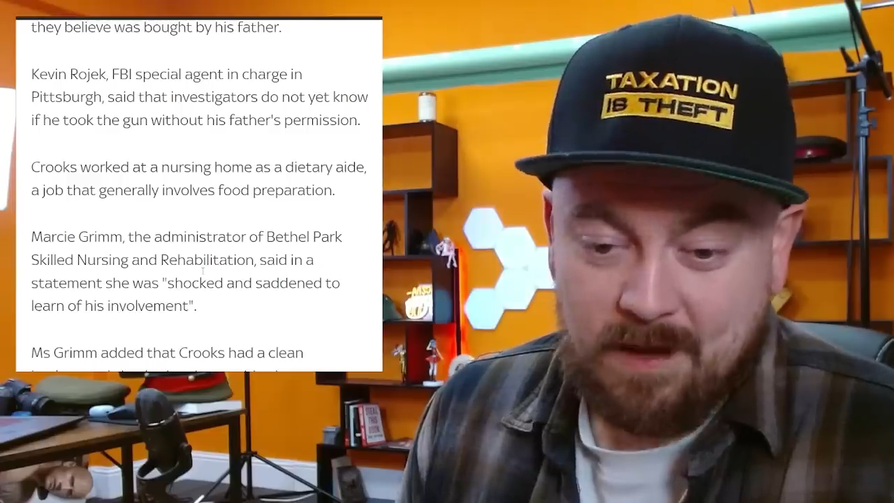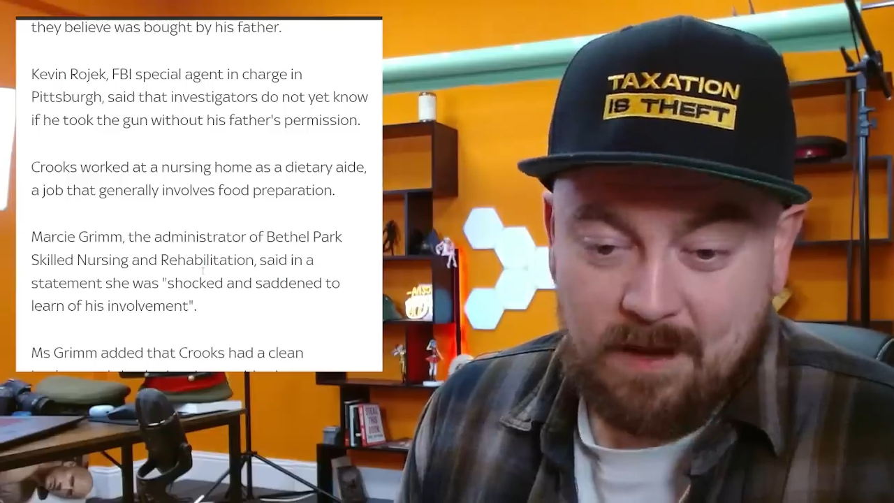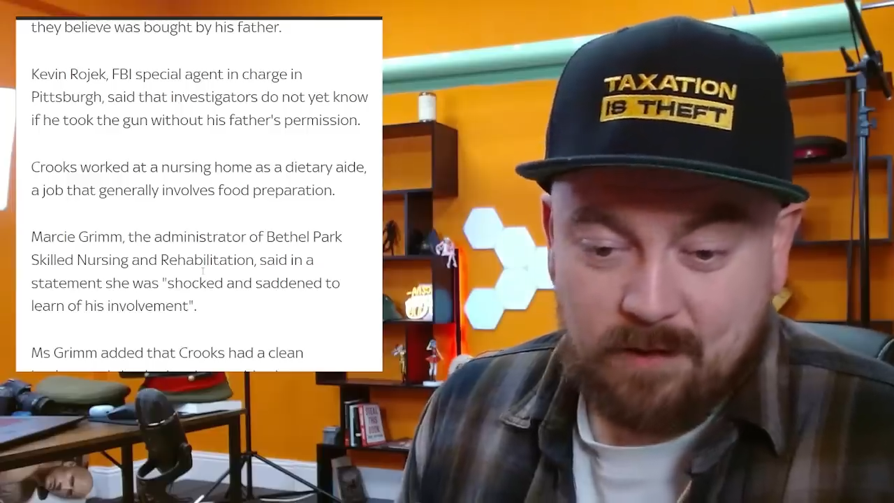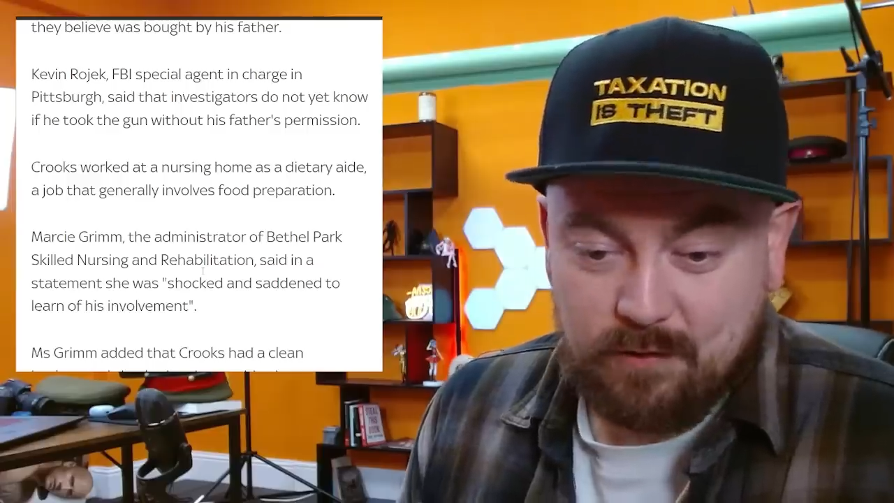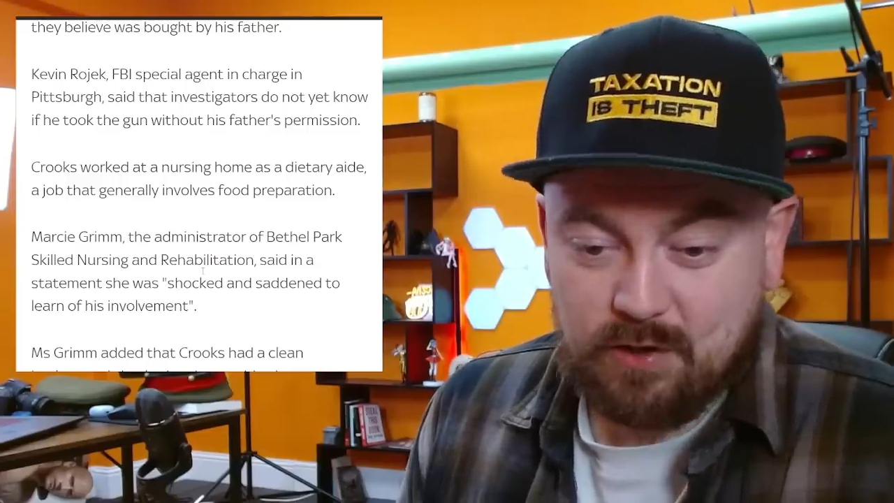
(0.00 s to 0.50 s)

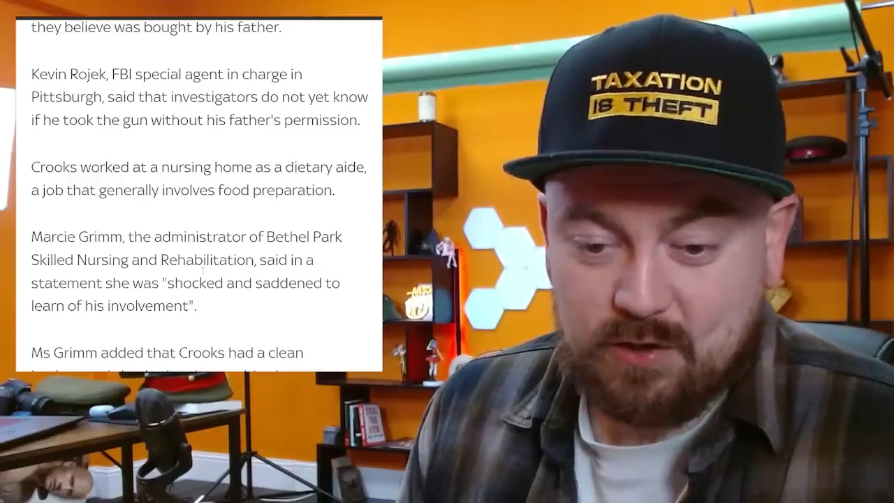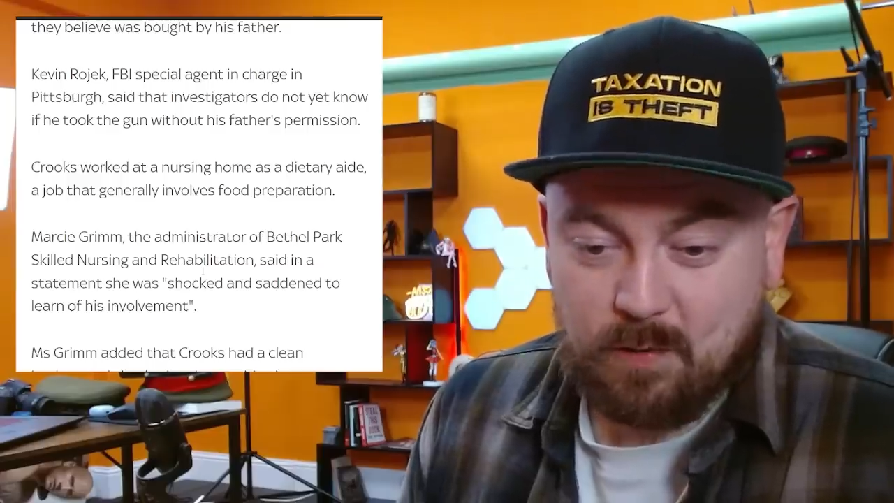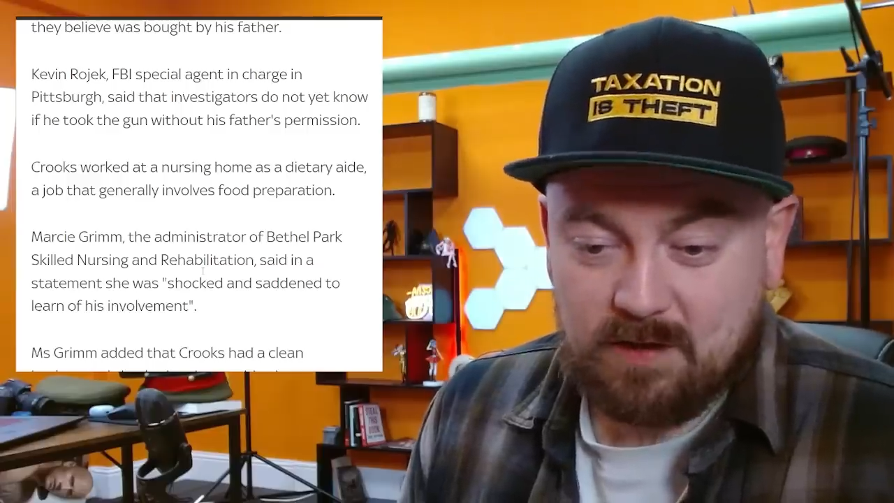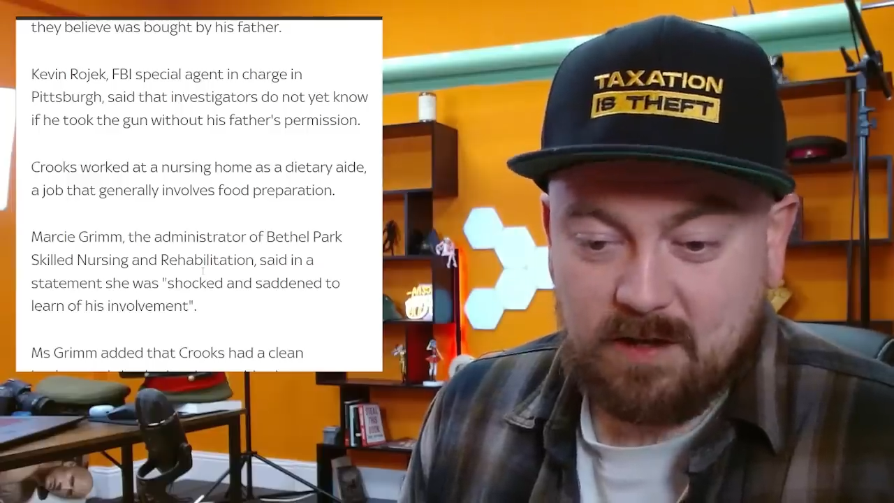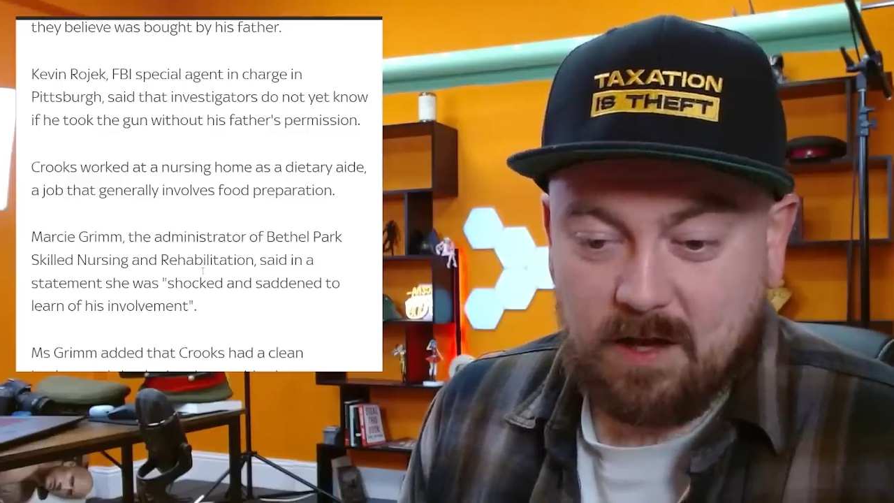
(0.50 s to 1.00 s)
Crooks
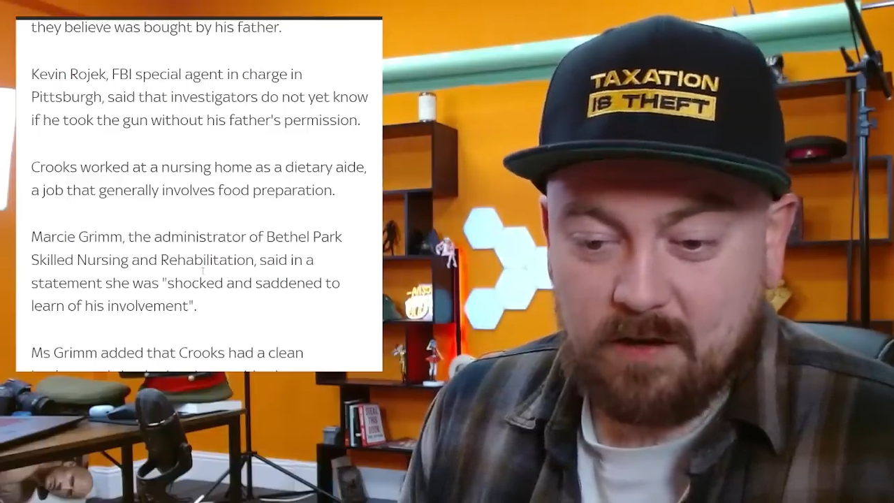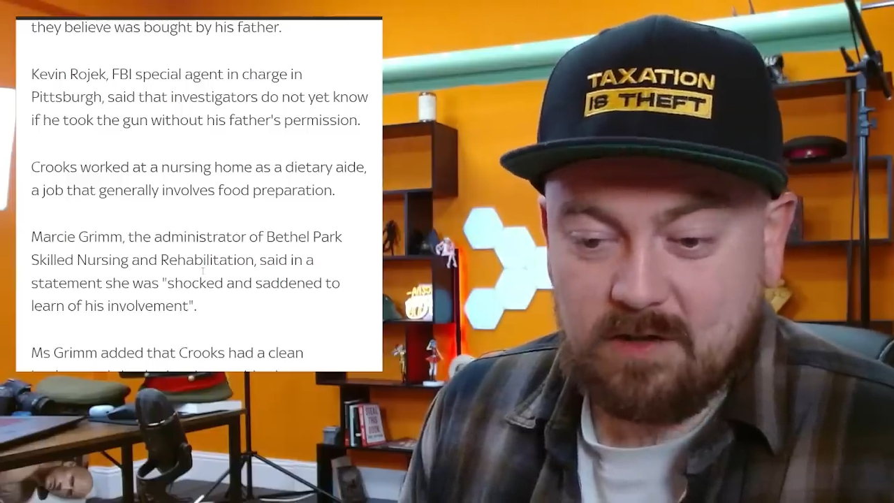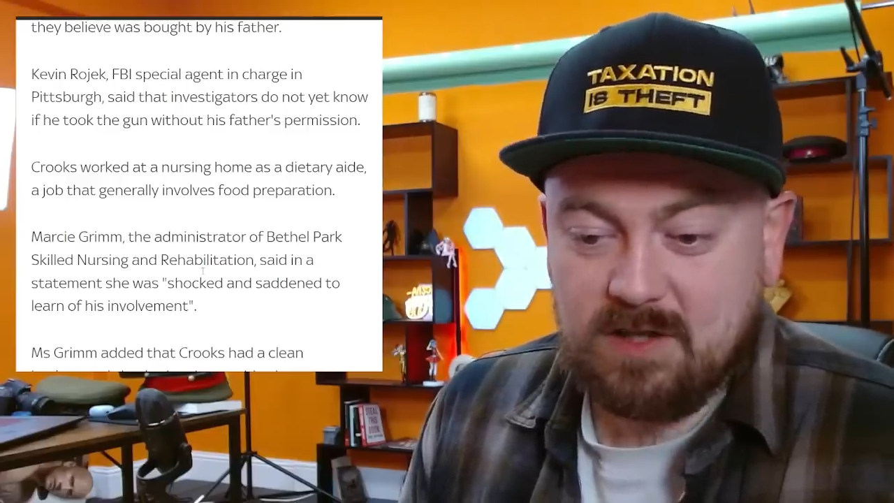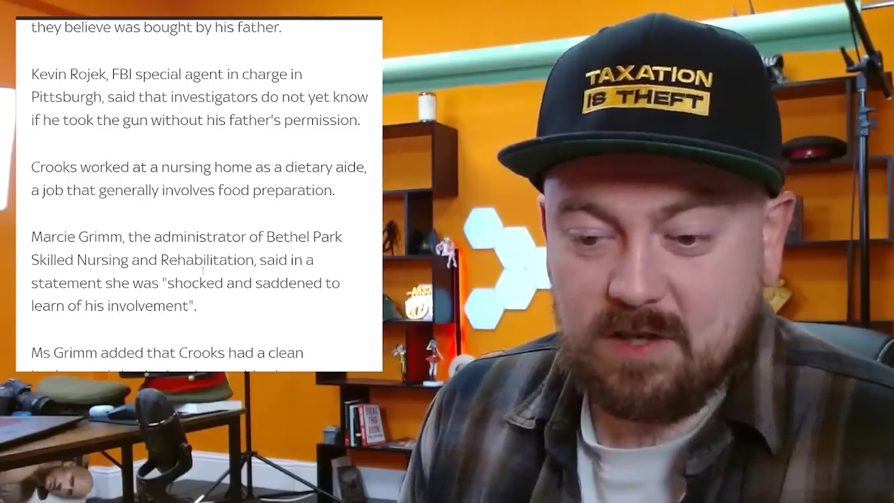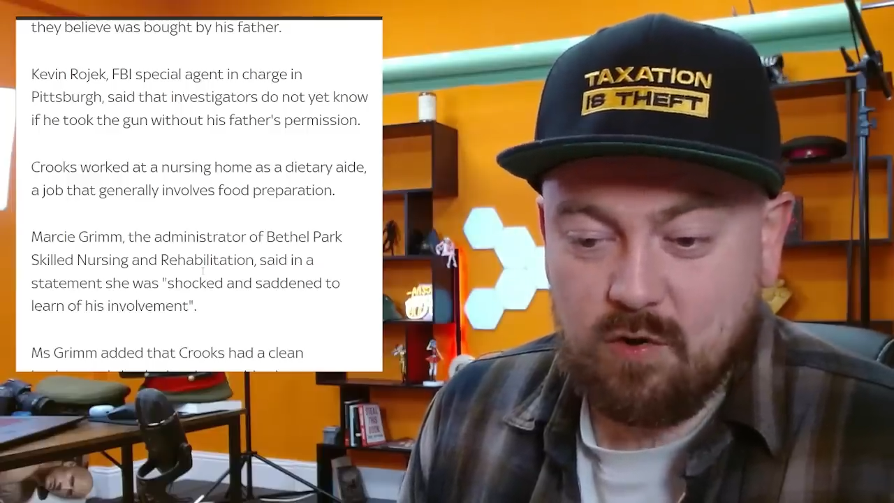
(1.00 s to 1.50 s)
worked at a
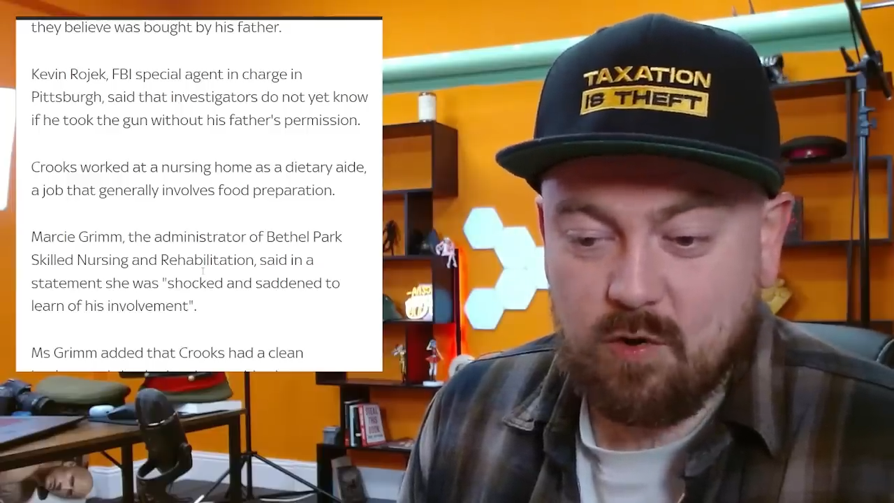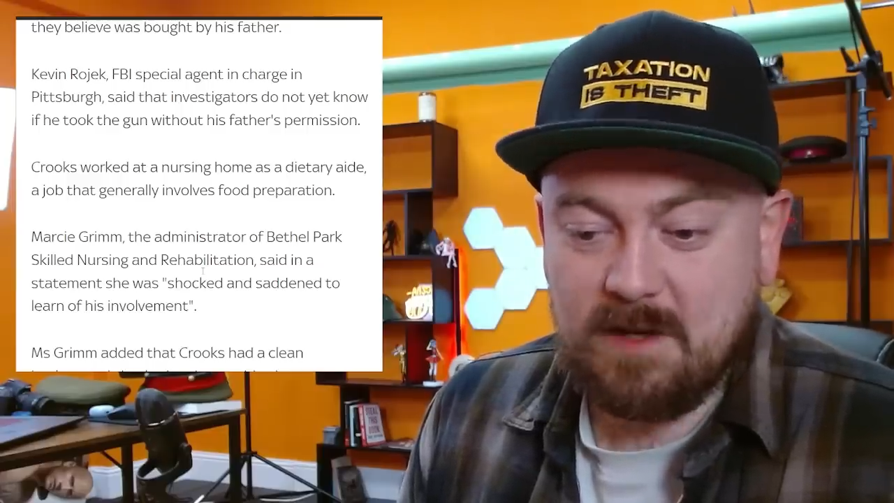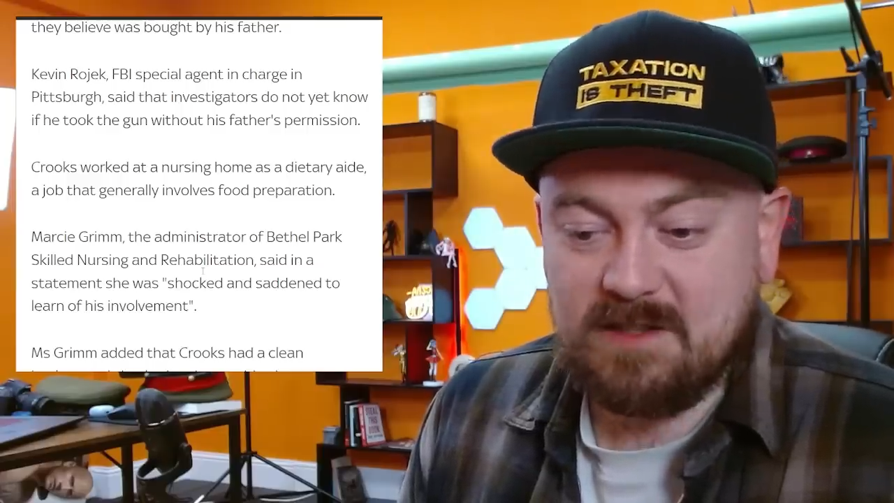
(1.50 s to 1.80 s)
nursing home